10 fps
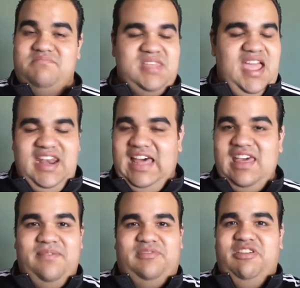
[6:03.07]
And
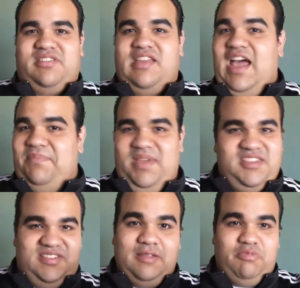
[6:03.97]
add him to Skype and
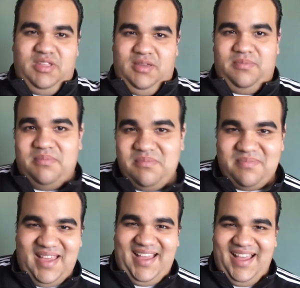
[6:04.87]
chat with him.
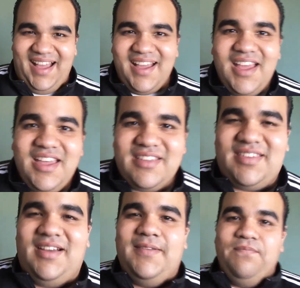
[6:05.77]

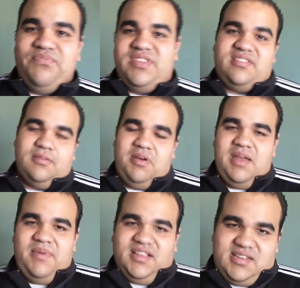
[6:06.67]
So this is
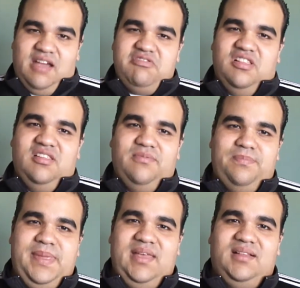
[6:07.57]
pretty much how you
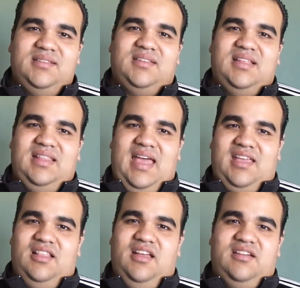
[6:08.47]
build
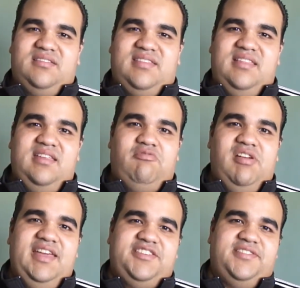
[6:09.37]
like long-standing
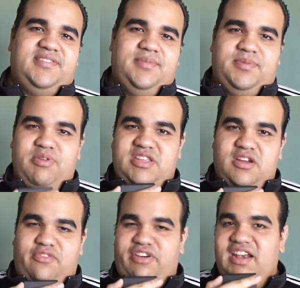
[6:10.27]
relationships with
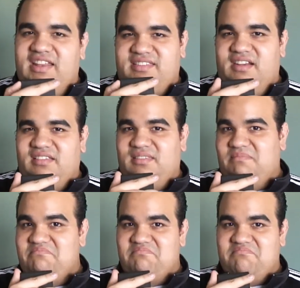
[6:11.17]
your freelancers.
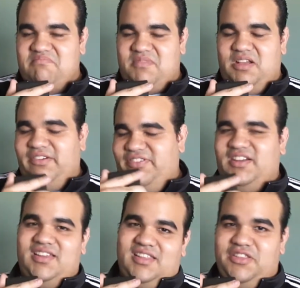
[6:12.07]
Go
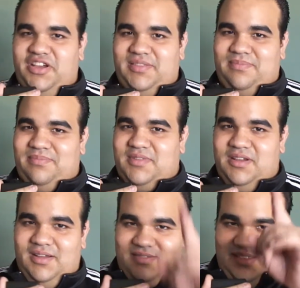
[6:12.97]
fucking and do it.
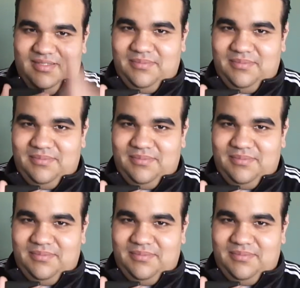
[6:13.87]
Go hustle.